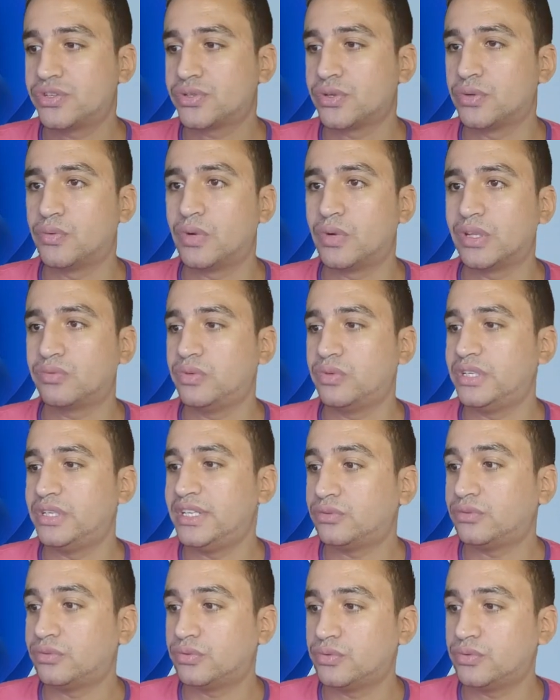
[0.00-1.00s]
So what we
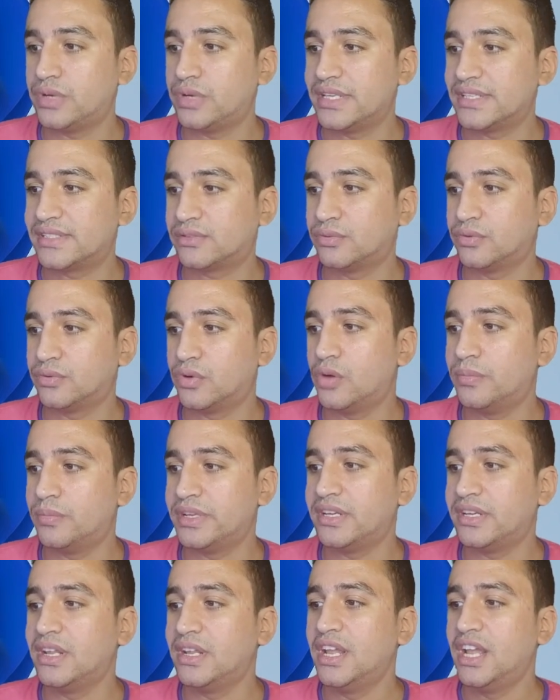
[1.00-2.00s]
need to do is to
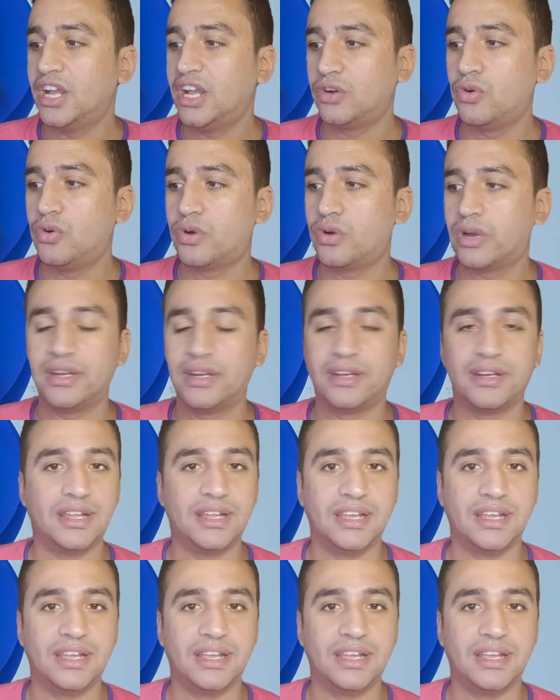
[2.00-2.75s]
open Google